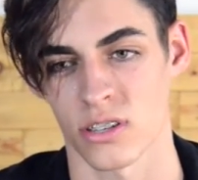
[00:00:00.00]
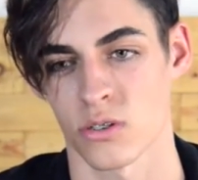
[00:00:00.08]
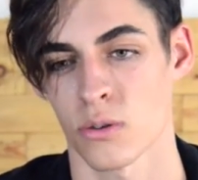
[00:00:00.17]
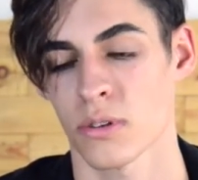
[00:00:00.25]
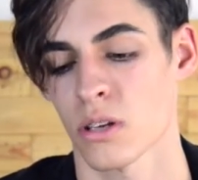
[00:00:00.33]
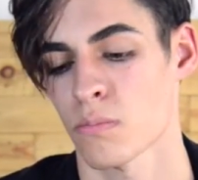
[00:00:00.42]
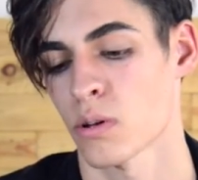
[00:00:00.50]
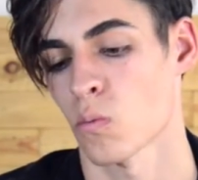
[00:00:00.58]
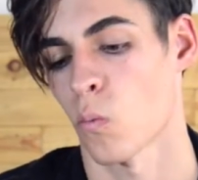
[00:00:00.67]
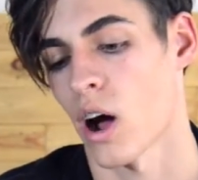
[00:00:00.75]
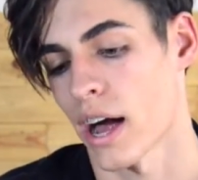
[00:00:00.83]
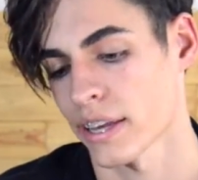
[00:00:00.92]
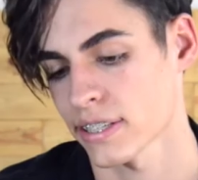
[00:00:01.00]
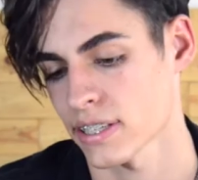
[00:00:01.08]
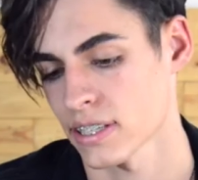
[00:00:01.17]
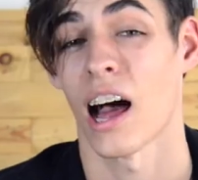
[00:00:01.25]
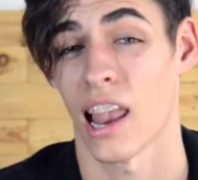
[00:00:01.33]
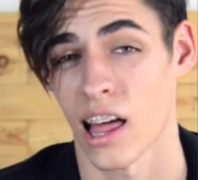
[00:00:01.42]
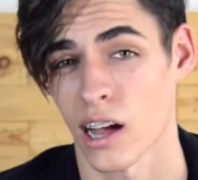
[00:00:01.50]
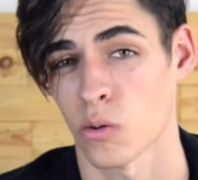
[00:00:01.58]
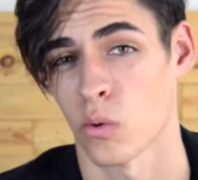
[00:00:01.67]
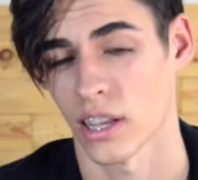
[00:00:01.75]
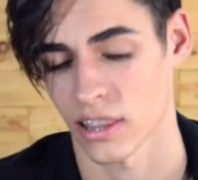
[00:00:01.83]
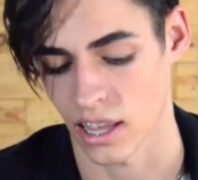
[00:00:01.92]
I was hoping they'd be white, light,
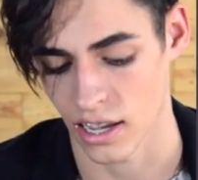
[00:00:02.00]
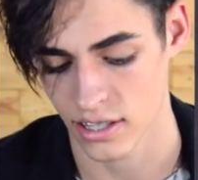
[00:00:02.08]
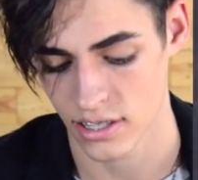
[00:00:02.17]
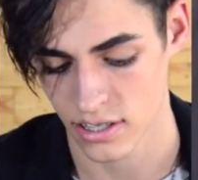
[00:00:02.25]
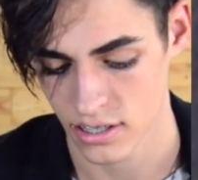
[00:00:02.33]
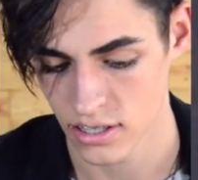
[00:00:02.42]
white lights.